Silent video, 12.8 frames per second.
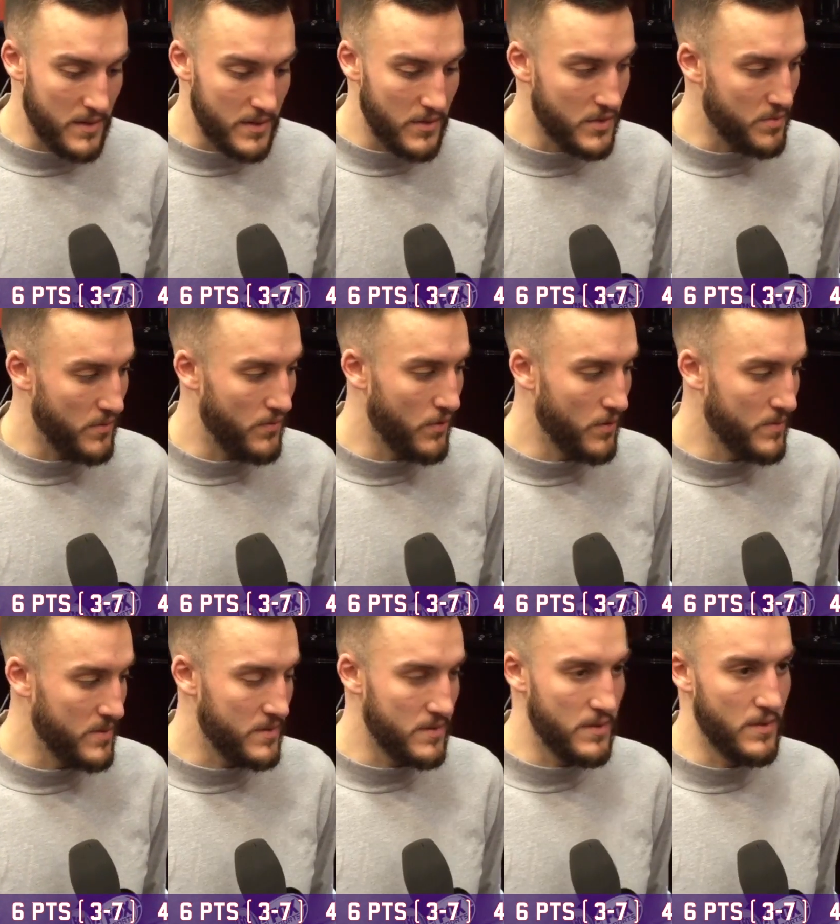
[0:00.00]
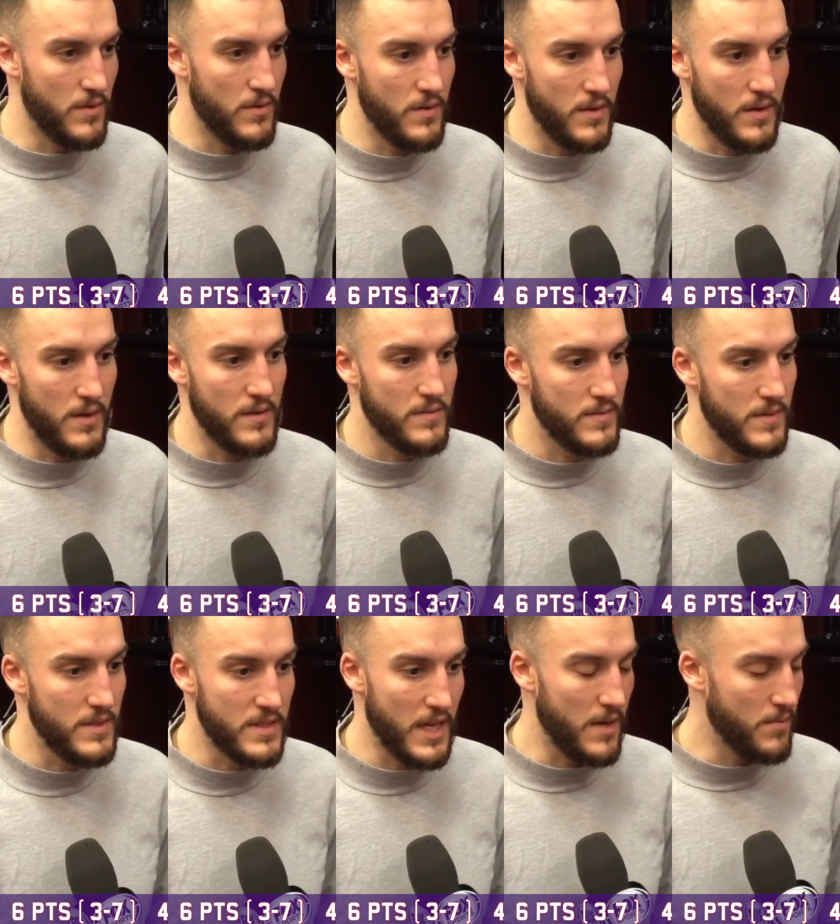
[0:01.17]
was a huge performance. You know, uh,
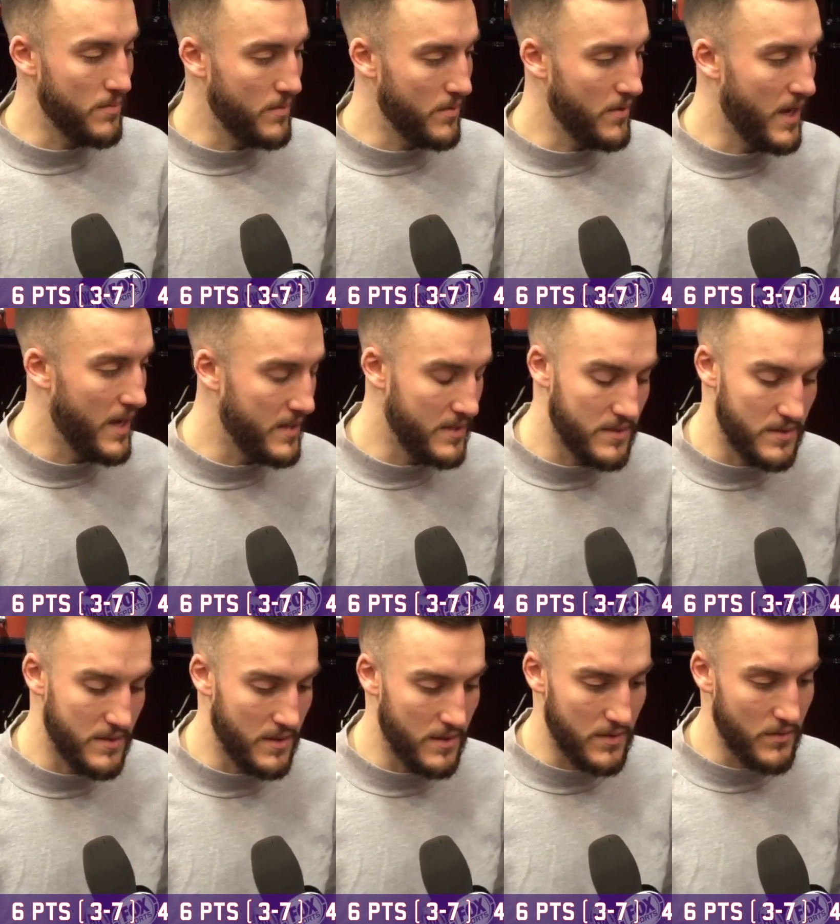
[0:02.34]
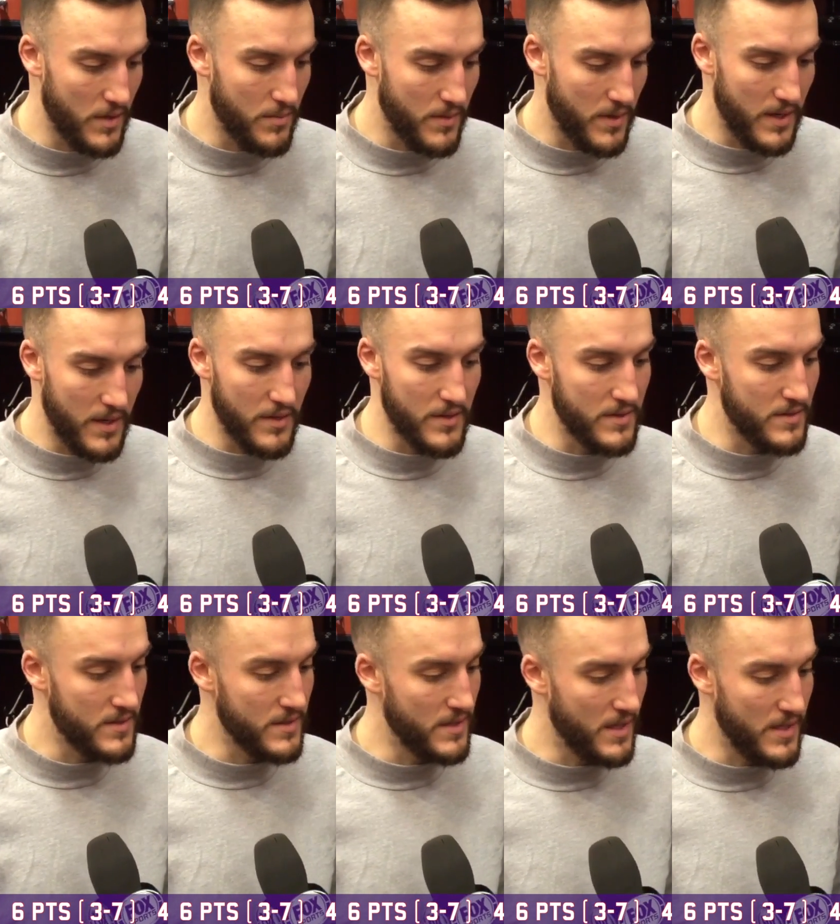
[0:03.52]
he's capable of that. He's a great player, and
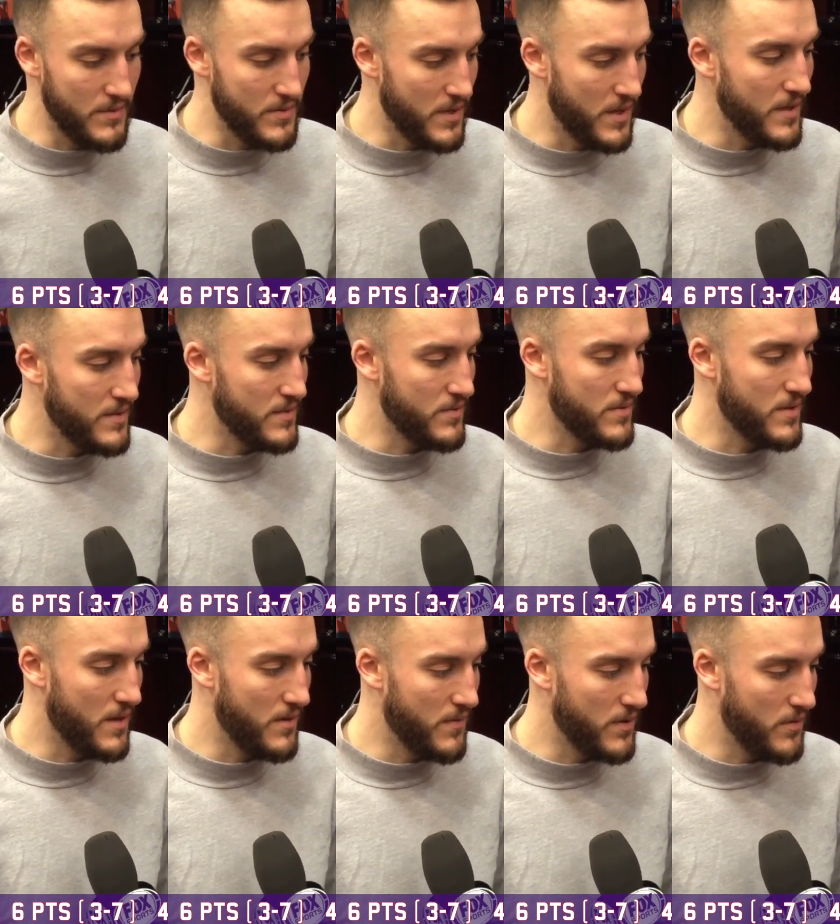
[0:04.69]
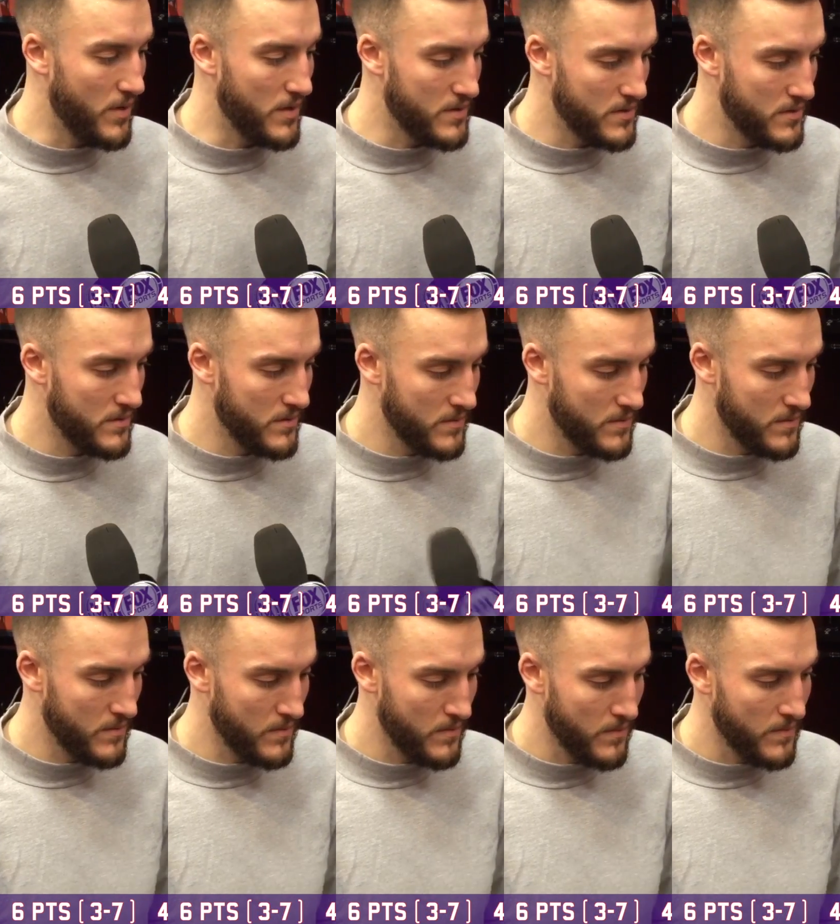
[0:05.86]
tonight he was on, so it was a lot of fun to watch. you.
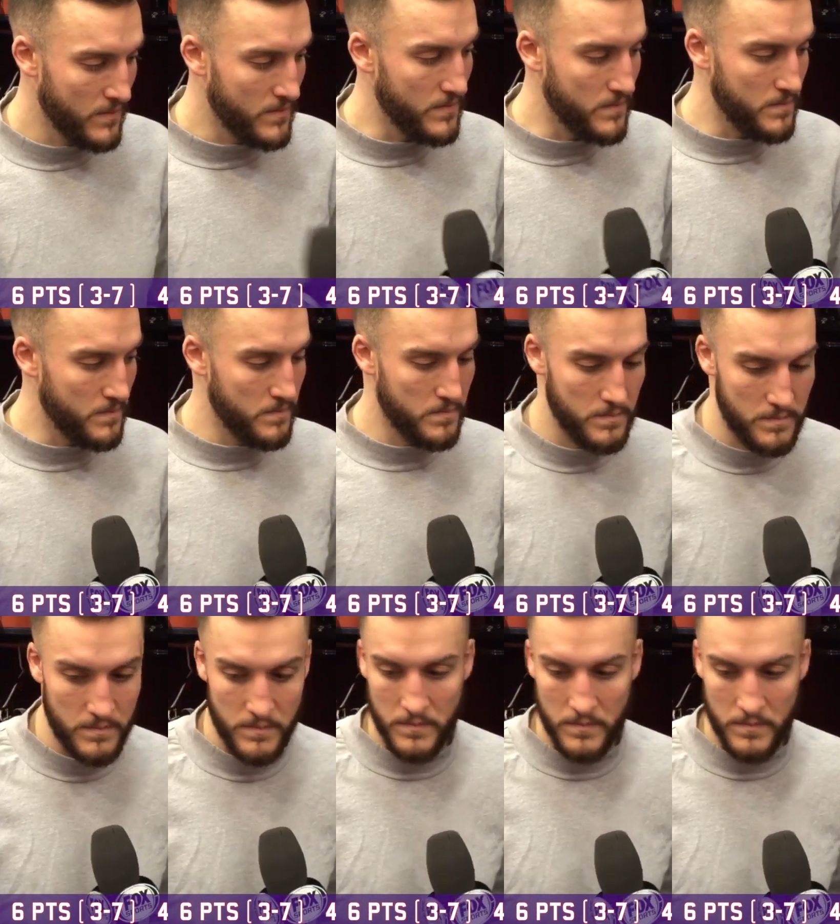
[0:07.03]
Mm-hmm.